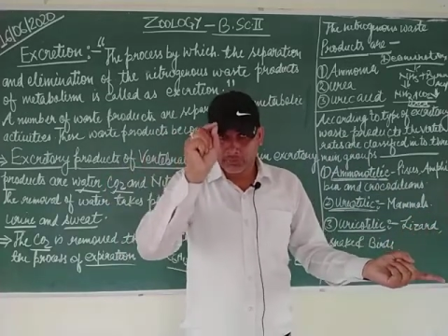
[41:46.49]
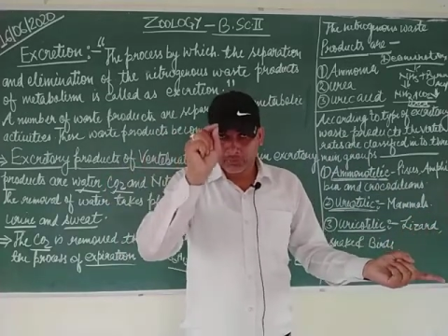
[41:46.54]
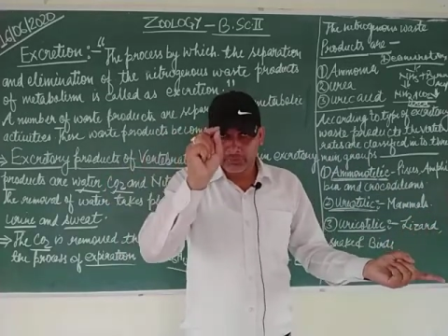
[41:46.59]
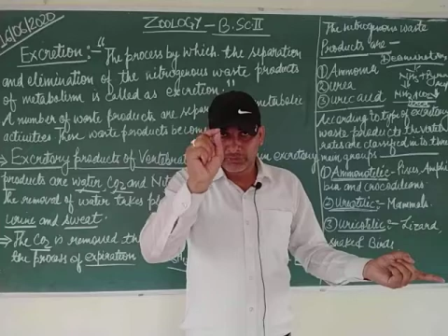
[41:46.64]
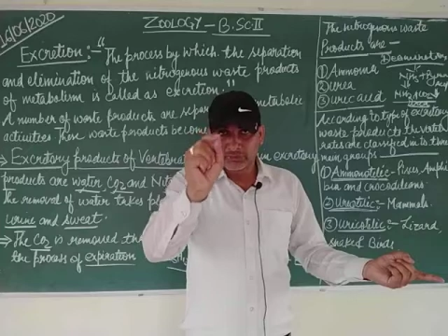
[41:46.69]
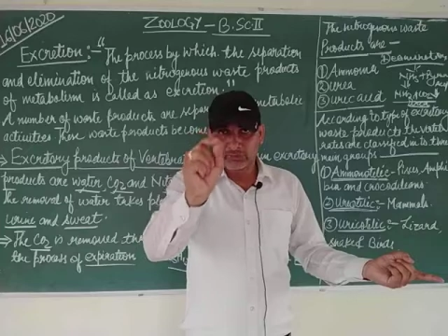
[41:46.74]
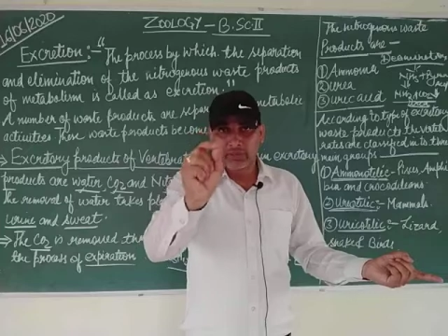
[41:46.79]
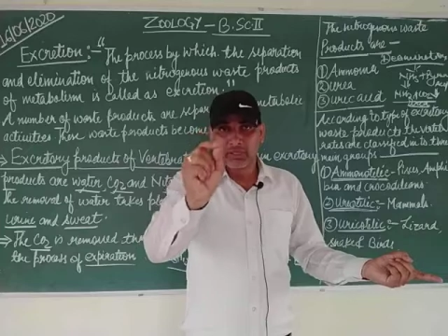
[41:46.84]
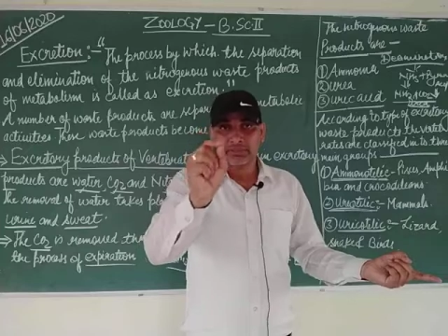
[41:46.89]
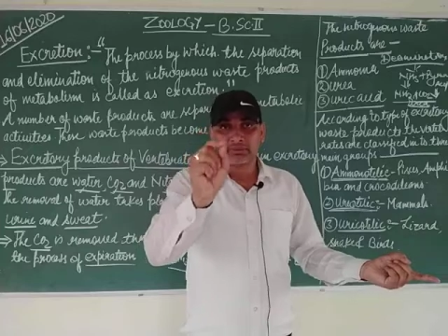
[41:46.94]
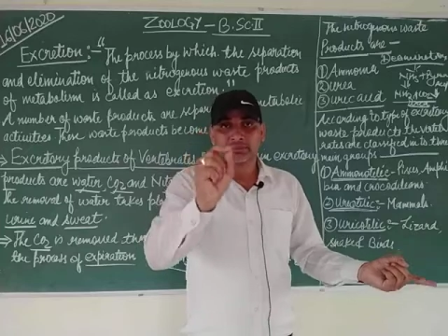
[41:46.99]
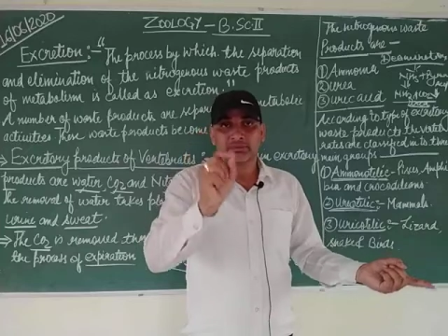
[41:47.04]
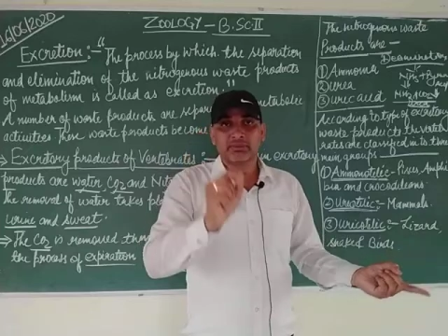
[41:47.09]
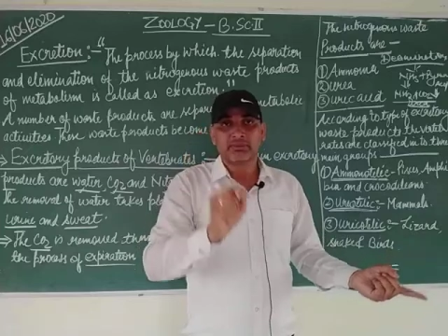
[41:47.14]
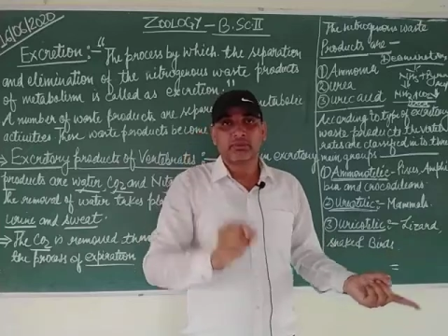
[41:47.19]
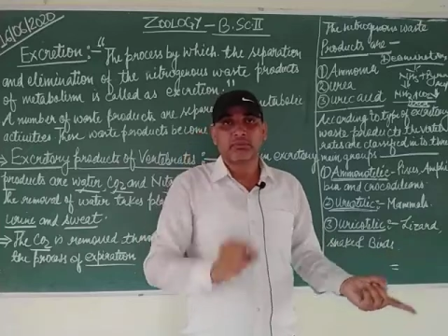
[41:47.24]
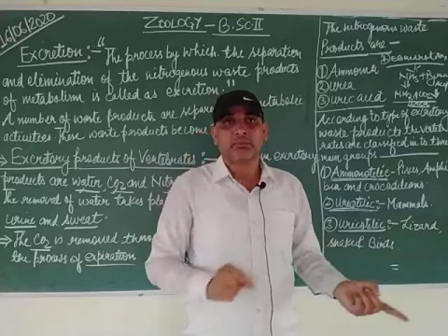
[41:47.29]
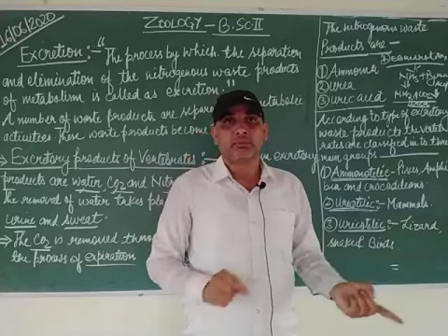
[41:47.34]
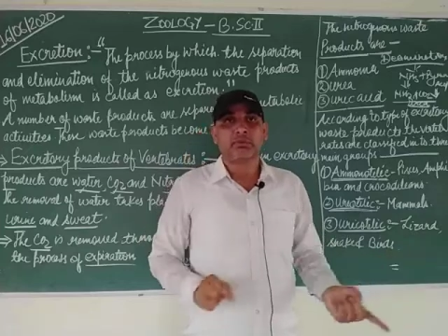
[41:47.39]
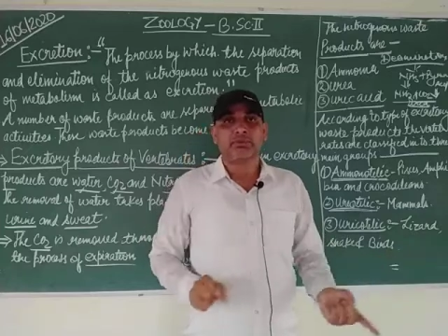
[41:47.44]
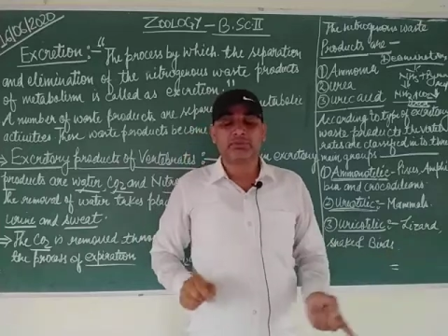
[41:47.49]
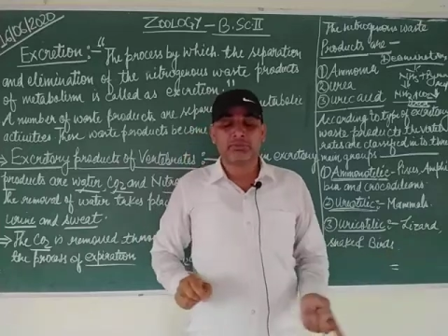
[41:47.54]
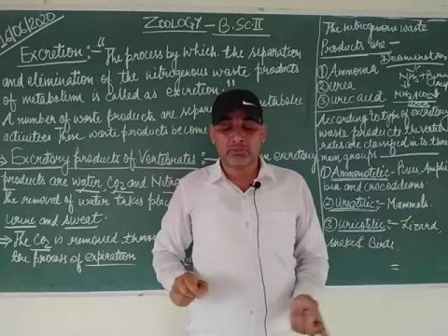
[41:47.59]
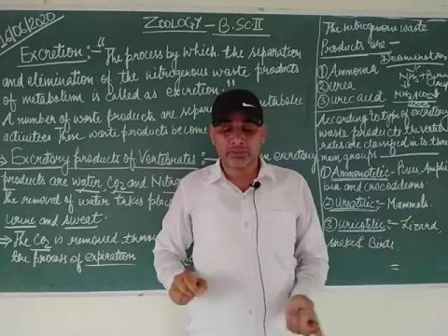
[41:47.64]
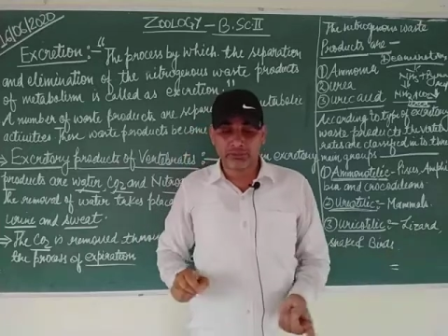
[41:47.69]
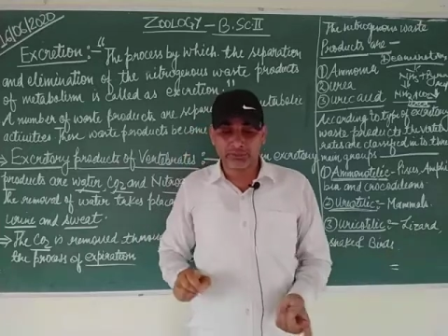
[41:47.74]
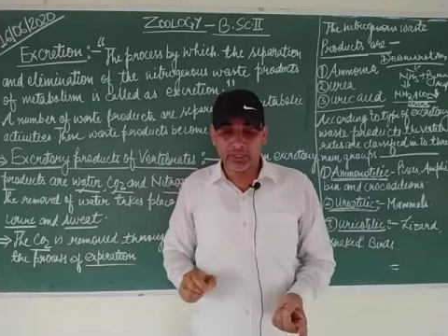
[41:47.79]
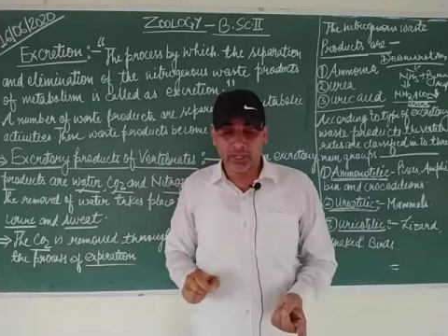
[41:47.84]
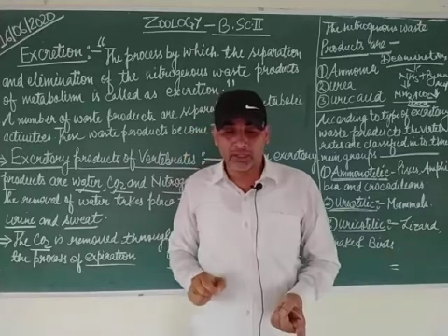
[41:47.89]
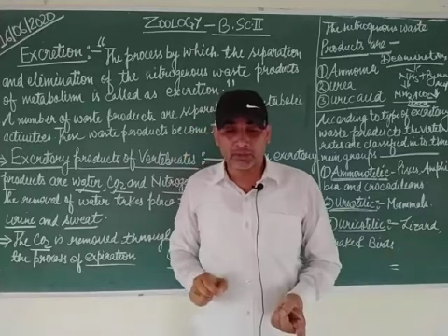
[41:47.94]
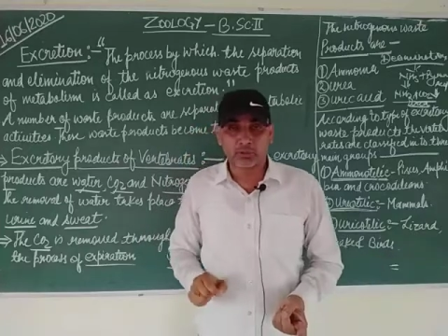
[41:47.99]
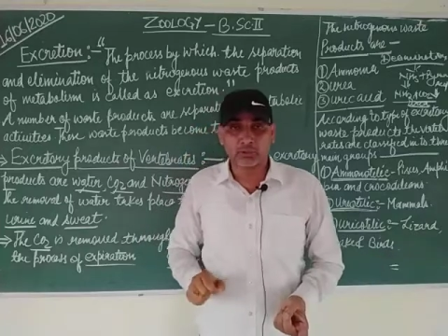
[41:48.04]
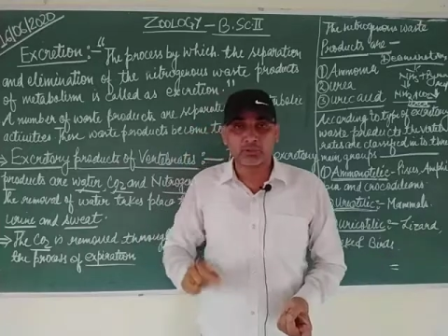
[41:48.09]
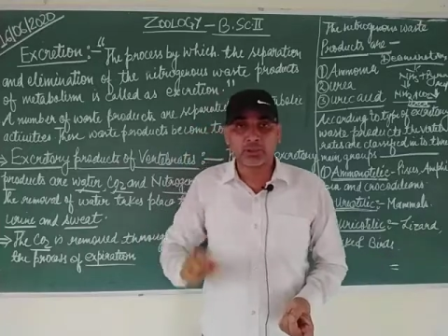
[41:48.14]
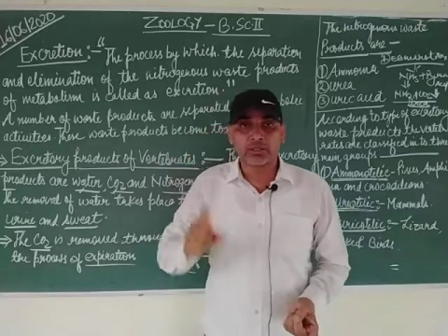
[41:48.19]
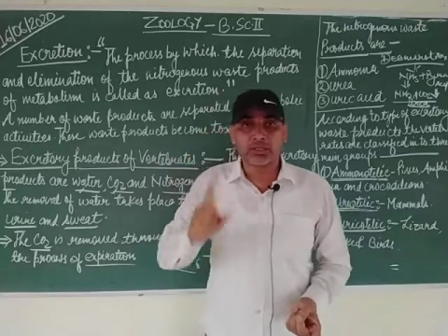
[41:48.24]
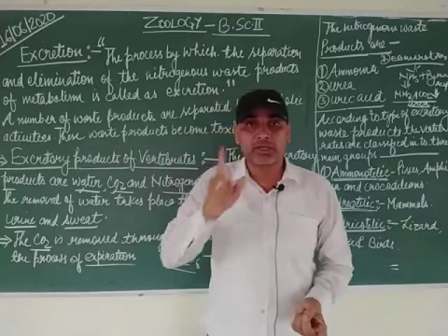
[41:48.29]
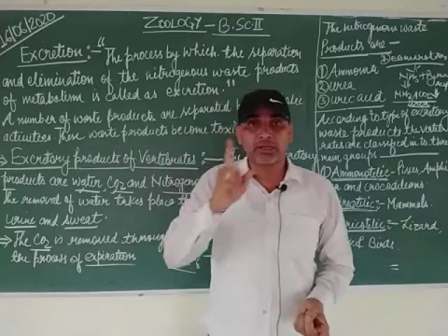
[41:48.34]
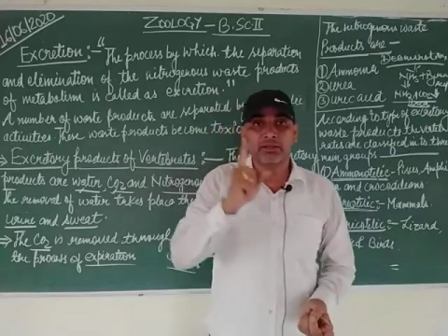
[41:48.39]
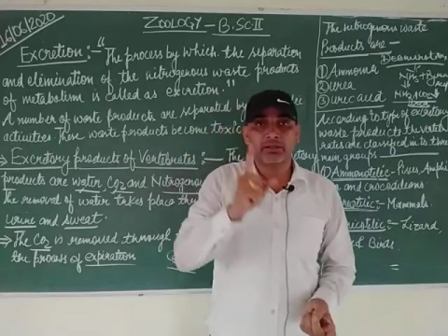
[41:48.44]
which means that to
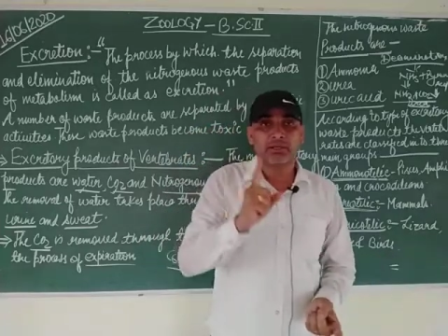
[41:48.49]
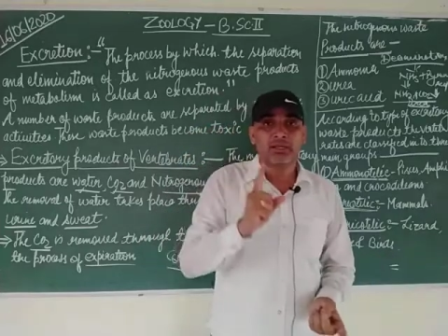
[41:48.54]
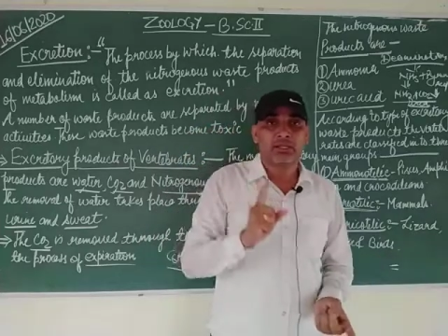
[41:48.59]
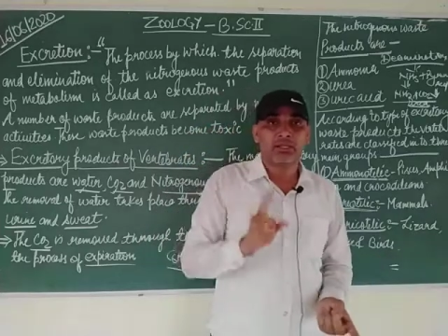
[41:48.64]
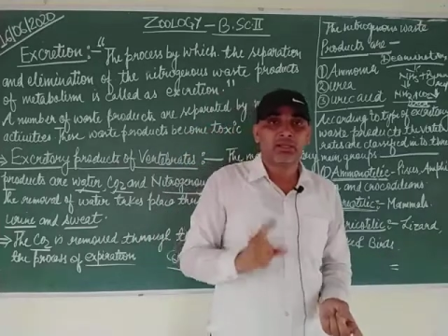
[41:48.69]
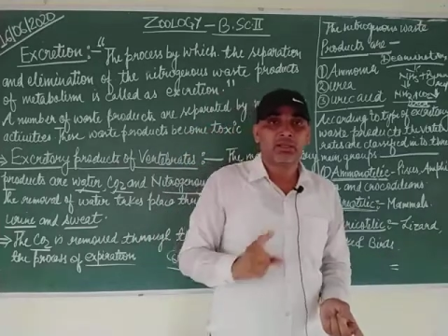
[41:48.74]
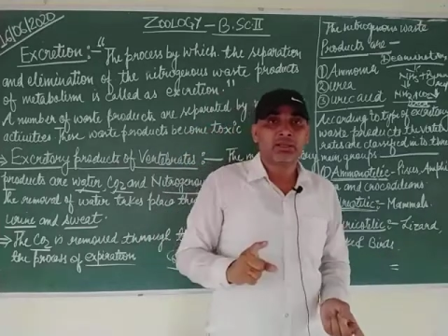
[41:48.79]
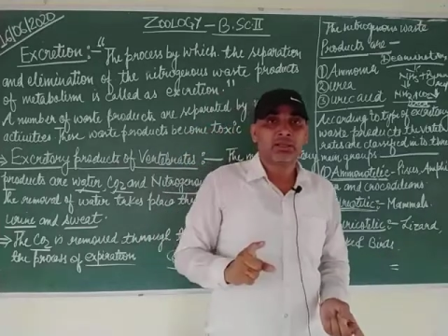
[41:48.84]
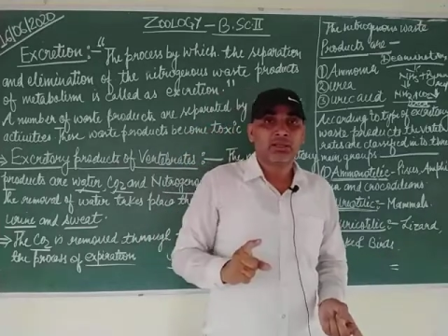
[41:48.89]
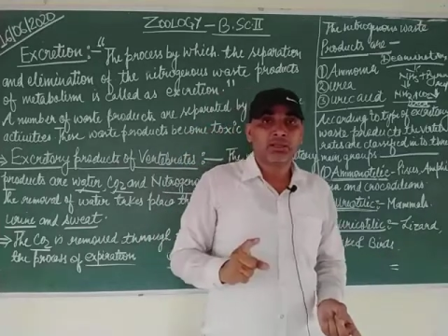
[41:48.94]
the kidney,